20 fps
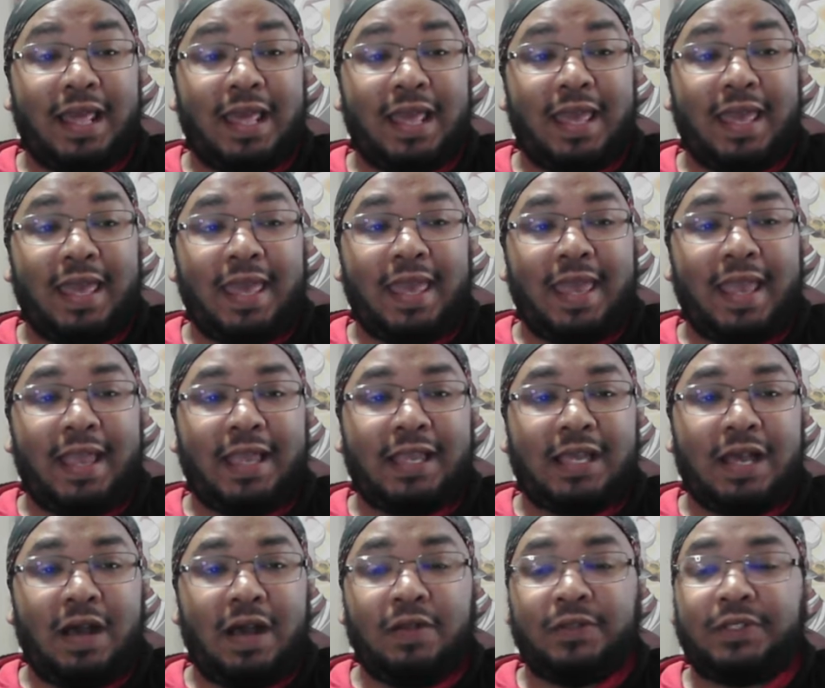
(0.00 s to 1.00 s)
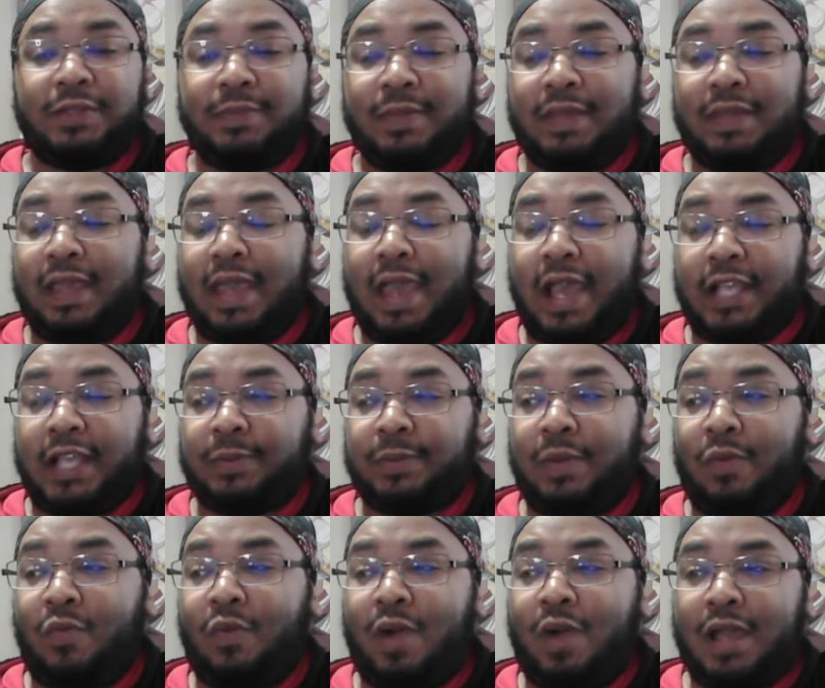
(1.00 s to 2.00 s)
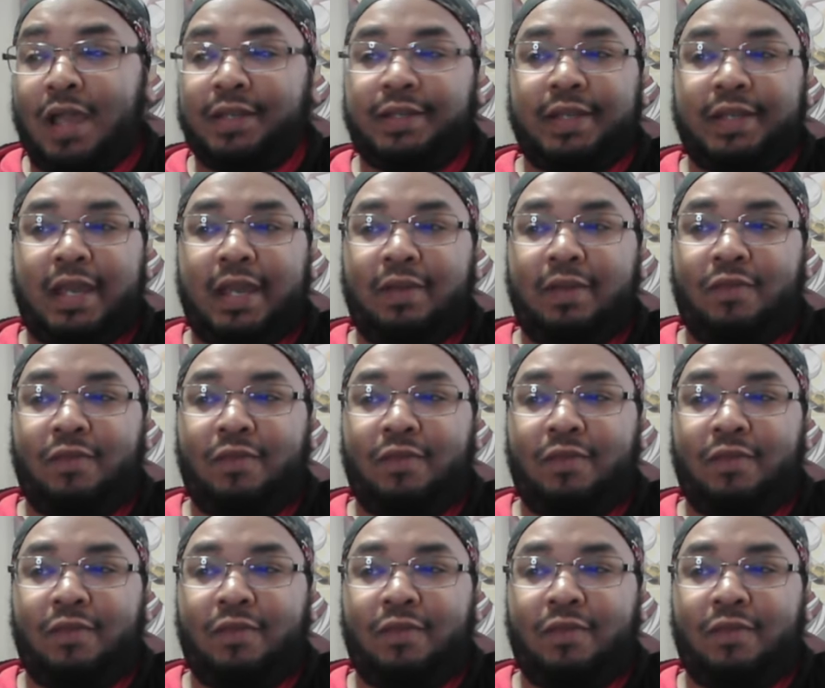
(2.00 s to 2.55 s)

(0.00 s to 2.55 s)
and come to me and ask me why did not